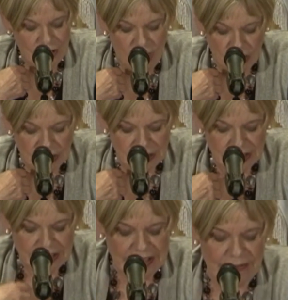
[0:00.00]
God,
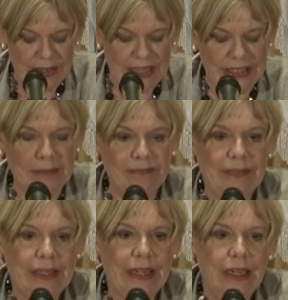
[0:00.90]
Nirvana.
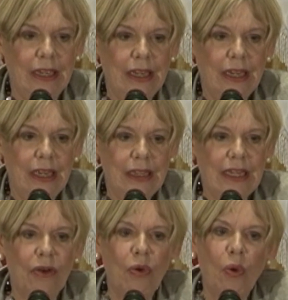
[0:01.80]

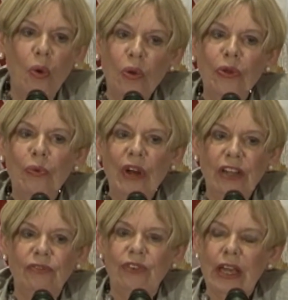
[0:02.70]
Now, all the
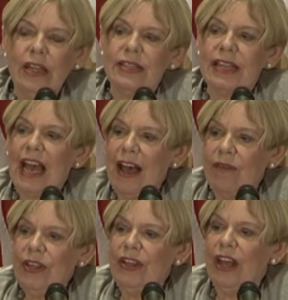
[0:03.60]
world faiths
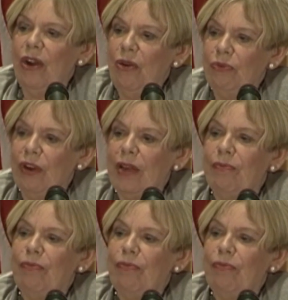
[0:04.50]
have, in their own way,